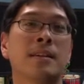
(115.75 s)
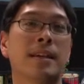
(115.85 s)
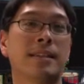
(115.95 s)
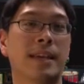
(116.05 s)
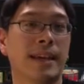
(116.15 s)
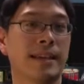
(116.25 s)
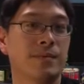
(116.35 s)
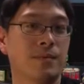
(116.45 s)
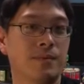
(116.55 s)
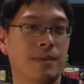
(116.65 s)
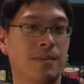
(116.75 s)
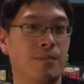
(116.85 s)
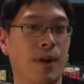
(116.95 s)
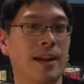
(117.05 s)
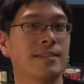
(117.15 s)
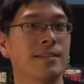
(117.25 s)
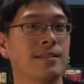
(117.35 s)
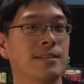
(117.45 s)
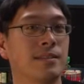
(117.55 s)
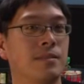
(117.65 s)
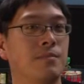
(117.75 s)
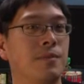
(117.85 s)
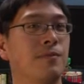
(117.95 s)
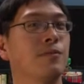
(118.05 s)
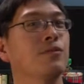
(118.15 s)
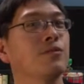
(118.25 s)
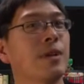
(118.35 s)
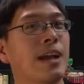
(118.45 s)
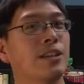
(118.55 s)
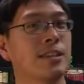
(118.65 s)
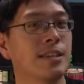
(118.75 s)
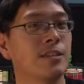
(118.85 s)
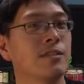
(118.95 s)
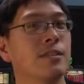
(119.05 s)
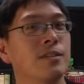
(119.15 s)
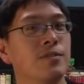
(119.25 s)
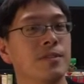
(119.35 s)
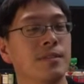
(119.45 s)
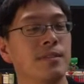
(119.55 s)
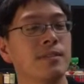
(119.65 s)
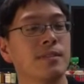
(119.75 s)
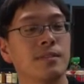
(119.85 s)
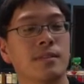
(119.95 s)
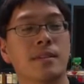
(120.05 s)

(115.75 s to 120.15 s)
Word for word: it takes some practice before you actually get good at using this.